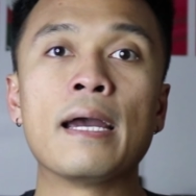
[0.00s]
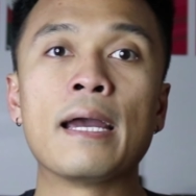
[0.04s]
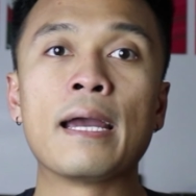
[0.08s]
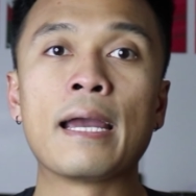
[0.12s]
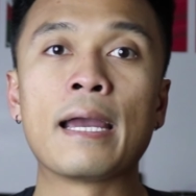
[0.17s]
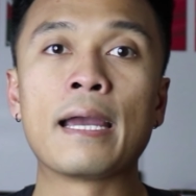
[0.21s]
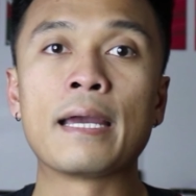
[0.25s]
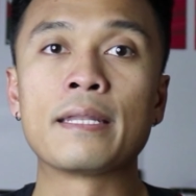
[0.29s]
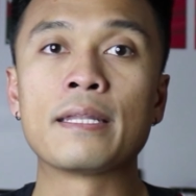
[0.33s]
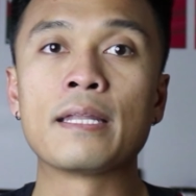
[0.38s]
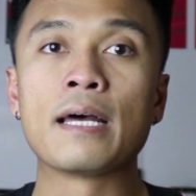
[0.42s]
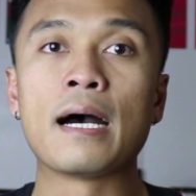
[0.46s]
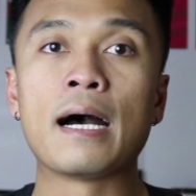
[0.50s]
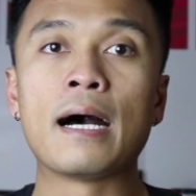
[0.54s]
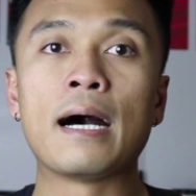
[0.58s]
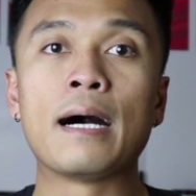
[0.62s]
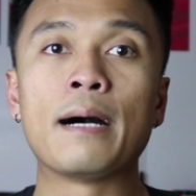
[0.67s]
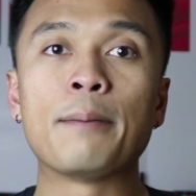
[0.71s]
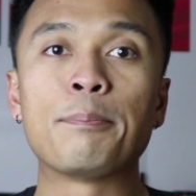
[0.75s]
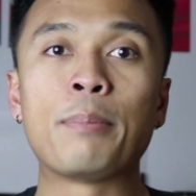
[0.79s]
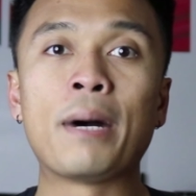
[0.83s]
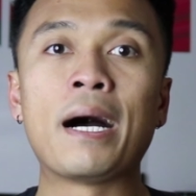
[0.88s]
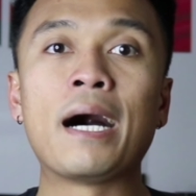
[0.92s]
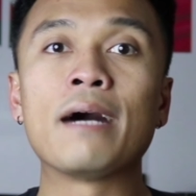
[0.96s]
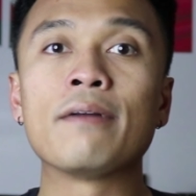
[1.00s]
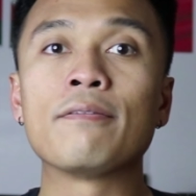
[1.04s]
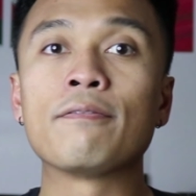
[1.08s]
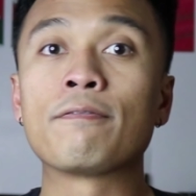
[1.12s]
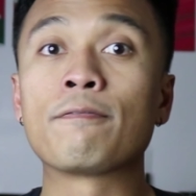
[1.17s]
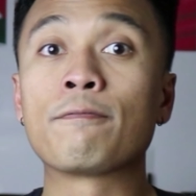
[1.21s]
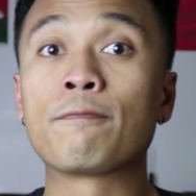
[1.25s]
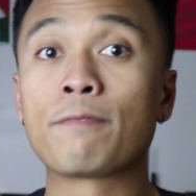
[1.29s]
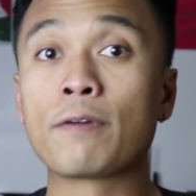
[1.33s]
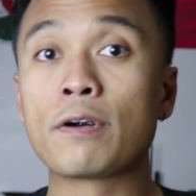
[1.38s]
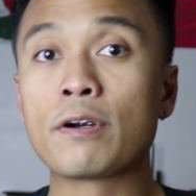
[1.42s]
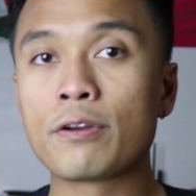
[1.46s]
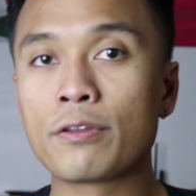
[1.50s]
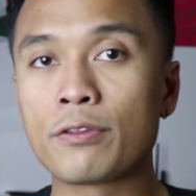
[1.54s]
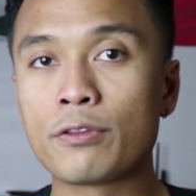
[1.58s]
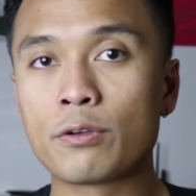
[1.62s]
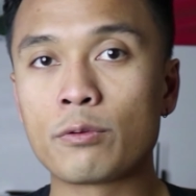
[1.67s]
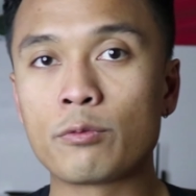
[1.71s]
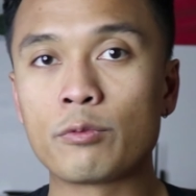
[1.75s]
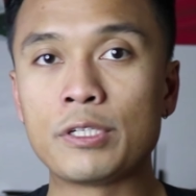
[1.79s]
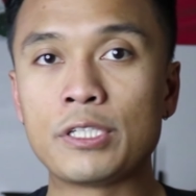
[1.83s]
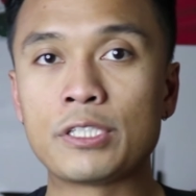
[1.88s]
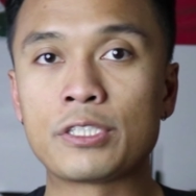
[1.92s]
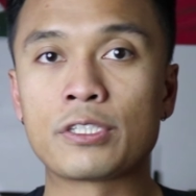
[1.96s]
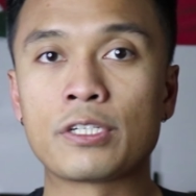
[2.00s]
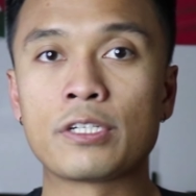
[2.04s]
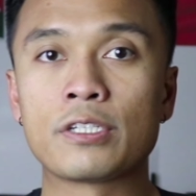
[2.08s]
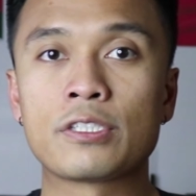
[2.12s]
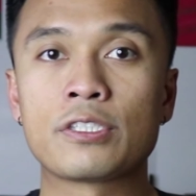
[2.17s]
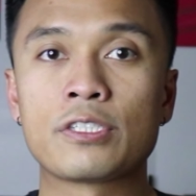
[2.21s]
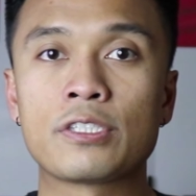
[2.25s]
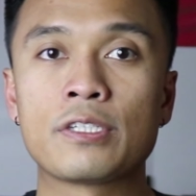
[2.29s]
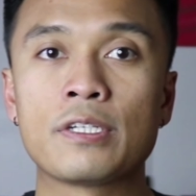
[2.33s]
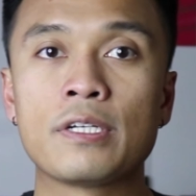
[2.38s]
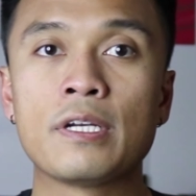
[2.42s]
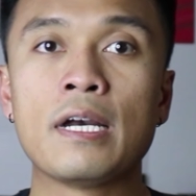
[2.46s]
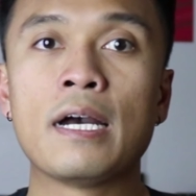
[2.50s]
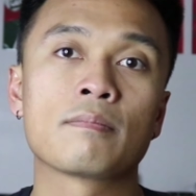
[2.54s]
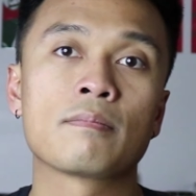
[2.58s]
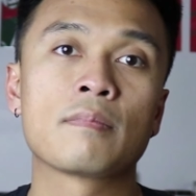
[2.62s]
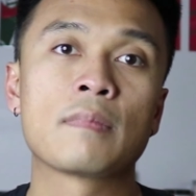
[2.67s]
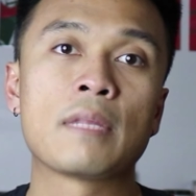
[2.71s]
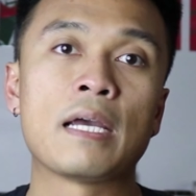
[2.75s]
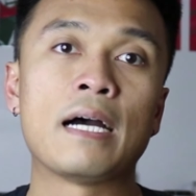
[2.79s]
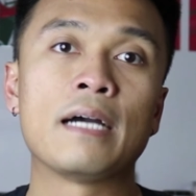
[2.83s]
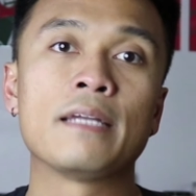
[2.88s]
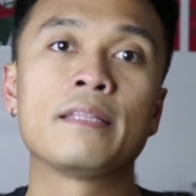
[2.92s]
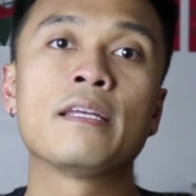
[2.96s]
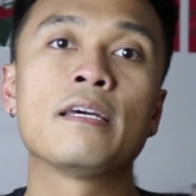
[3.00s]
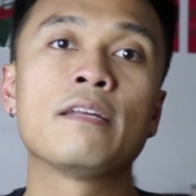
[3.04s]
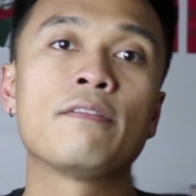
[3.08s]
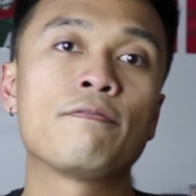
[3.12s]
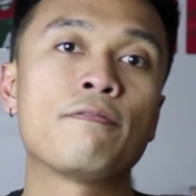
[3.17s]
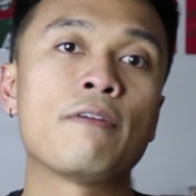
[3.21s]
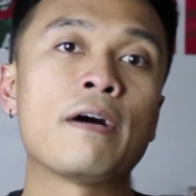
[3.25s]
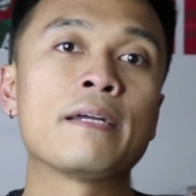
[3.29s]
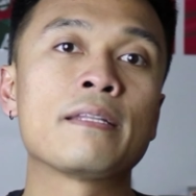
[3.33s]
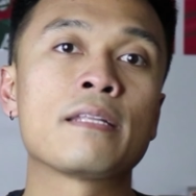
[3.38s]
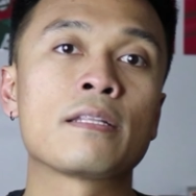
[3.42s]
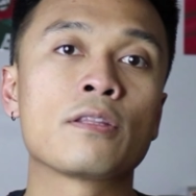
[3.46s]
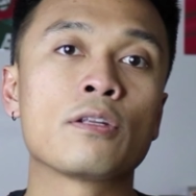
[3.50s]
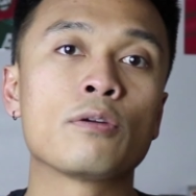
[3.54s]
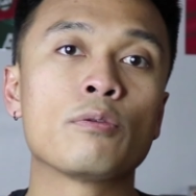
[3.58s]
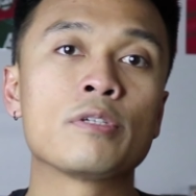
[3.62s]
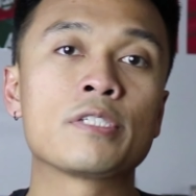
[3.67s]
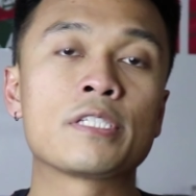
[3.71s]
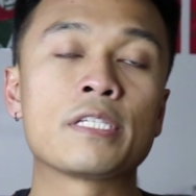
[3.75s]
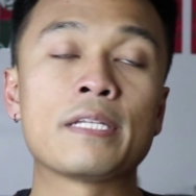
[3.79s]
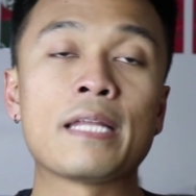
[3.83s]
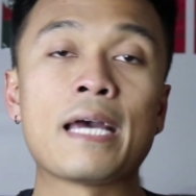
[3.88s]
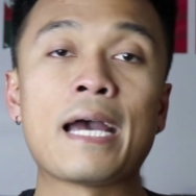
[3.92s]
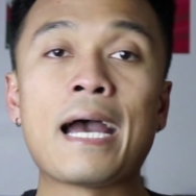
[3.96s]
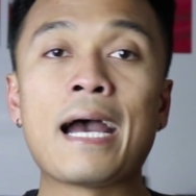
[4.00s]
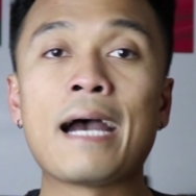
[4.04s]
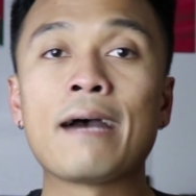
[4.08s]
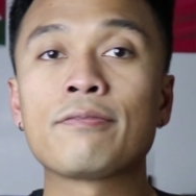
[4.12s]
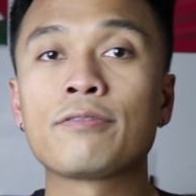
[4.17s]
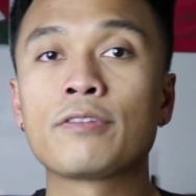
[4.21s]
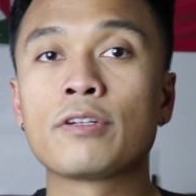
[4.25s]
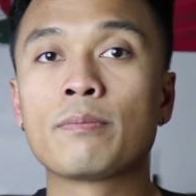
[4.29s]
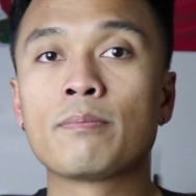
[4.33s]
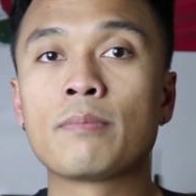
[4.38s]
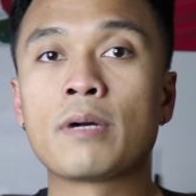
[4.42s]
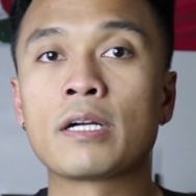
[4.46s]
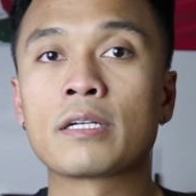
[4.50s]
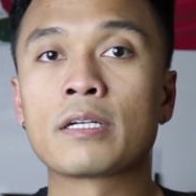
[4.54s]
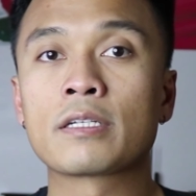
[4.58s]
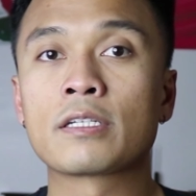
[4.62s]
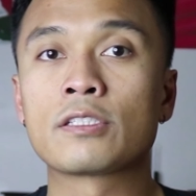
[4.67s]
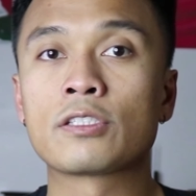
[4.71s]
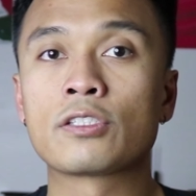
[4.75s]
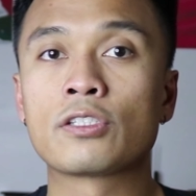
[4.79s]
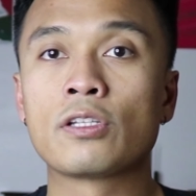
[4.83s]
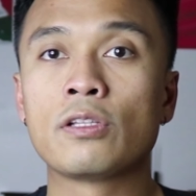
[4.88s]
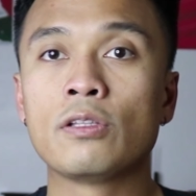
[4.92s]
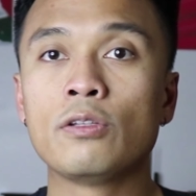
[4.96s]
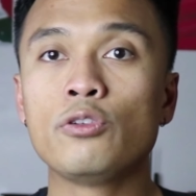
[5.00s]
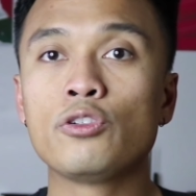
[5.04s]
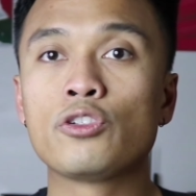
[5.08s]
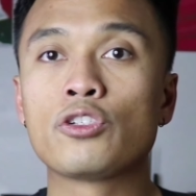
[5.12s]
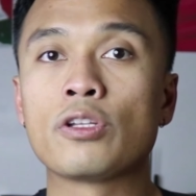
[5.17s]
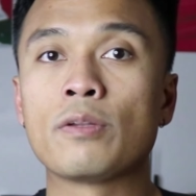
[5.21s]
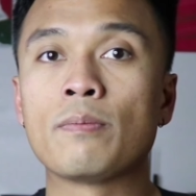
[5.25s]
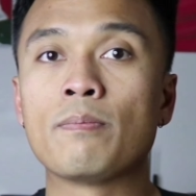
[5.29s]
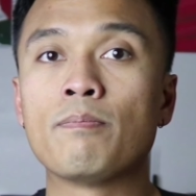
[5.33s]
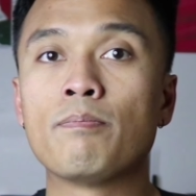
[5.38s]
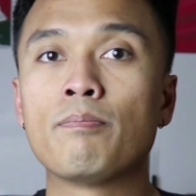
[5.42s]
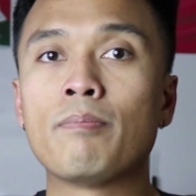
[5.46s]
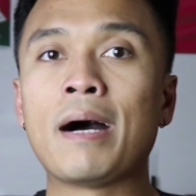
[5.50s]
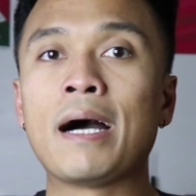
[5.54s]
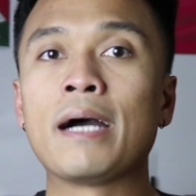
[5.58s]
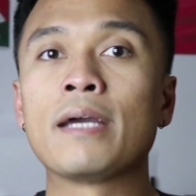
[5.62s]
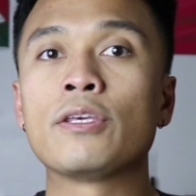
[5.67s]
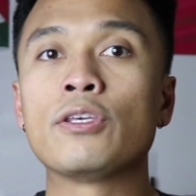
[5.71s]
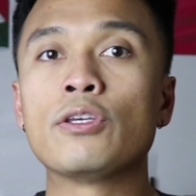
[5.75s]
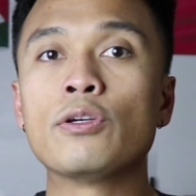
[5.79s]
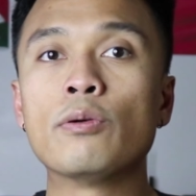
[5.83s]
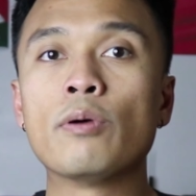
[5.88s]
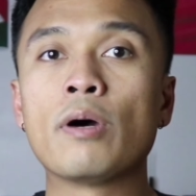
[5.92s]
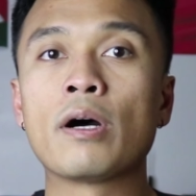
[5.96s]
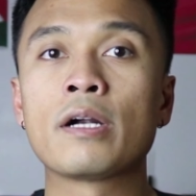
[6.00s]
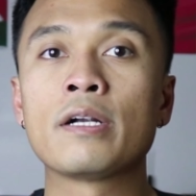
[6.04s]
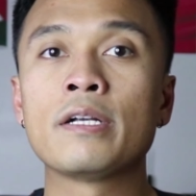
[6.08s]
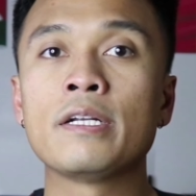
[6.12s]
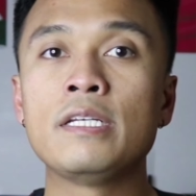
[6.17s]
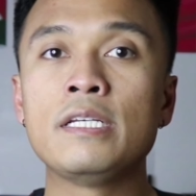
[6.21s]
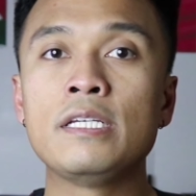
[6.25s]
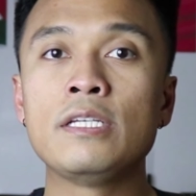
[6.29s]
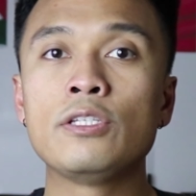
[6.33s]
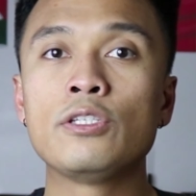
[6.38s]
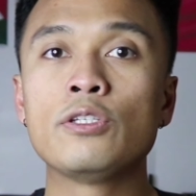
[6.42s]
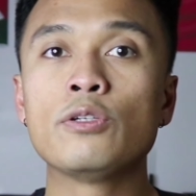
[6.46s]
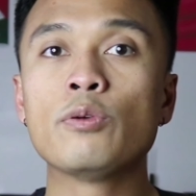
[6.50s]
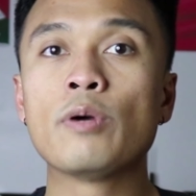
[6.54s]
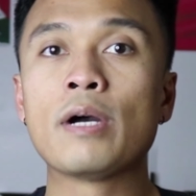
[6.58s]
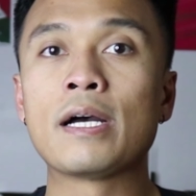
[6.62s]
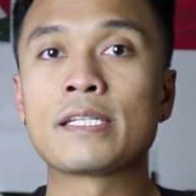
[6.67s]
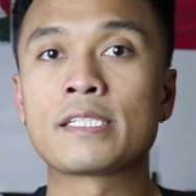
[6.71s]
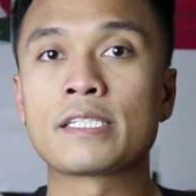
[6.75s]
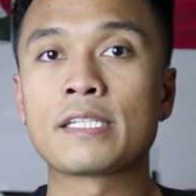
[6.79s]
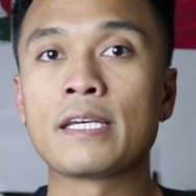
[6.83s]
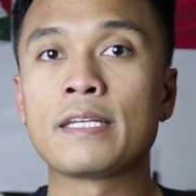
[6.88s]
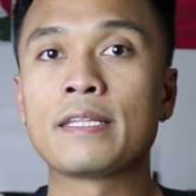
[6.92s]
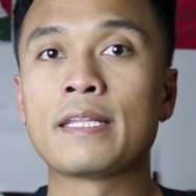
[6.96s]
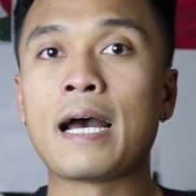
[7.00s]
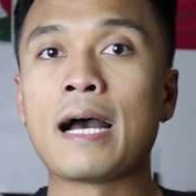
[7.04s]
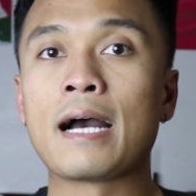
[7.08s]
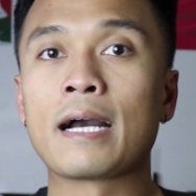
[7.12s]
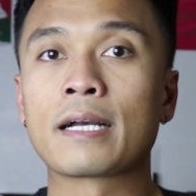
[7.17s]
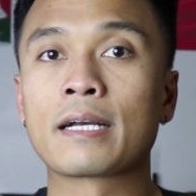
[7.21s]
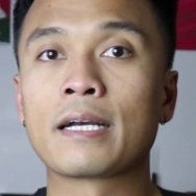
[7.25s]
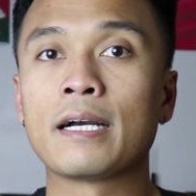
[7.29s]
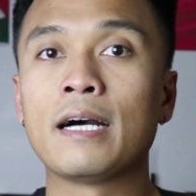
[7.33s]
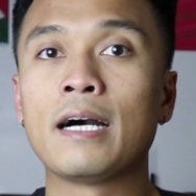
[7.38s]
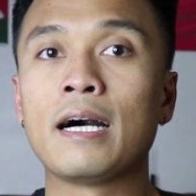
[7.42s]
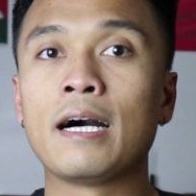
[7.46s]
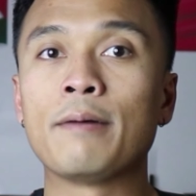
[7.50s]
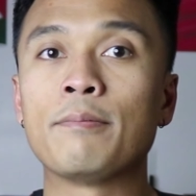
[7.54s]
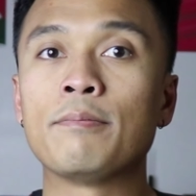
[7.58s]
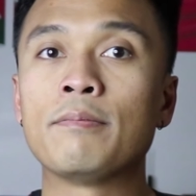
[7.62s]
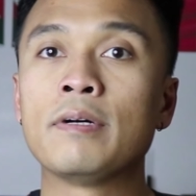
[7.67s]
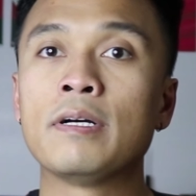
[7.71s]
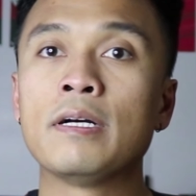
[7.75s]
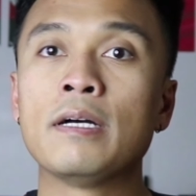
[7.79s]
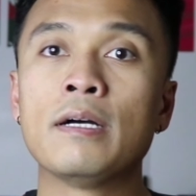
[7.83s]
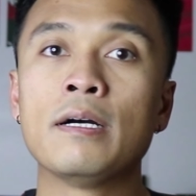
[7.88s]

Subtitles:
And upon further research, I did find that there was an aftermarket solution by urdusa.com.